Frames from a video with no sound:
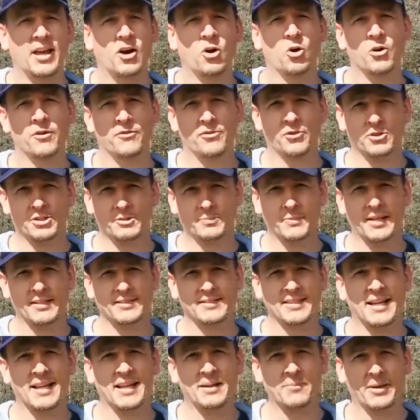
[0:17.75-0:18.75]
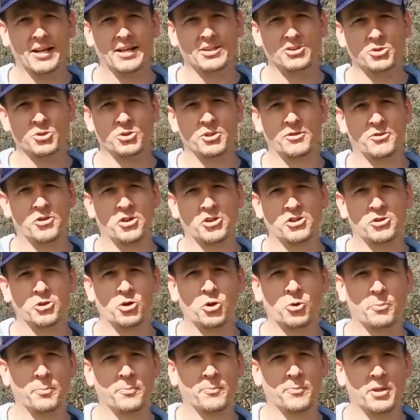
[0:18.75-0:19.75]
or if you're spectating, make sure you've got
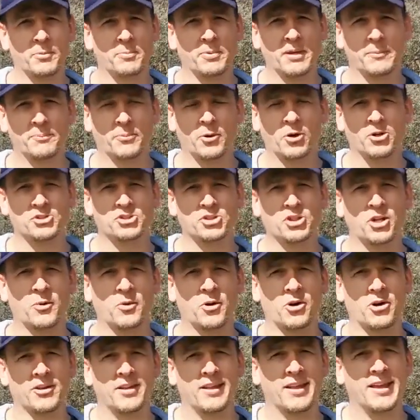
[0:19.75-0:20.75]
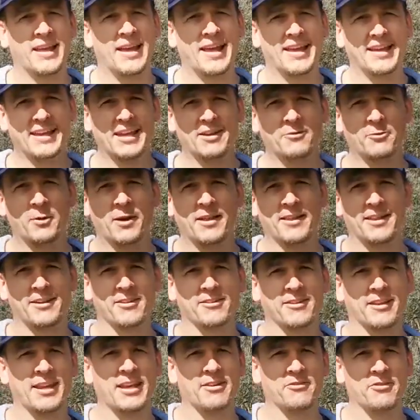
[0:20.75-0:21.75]
your big poncho on and get
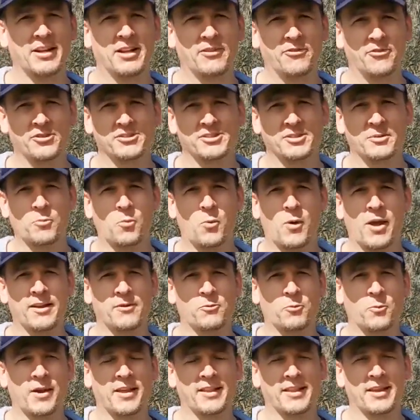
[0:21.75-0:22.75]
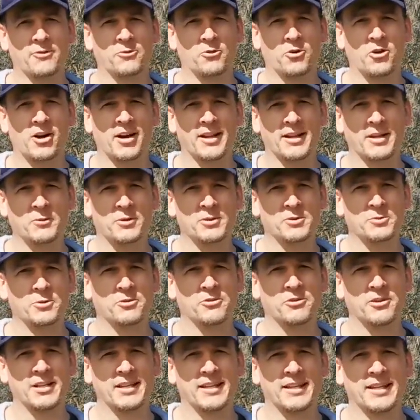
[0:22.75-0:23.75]
ready for some wet weather riding, which
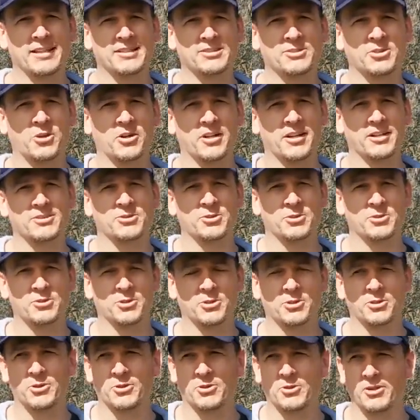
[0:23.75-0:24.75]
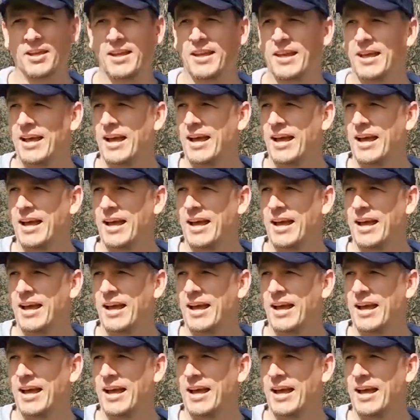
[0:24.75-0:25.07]
we're really excited to do.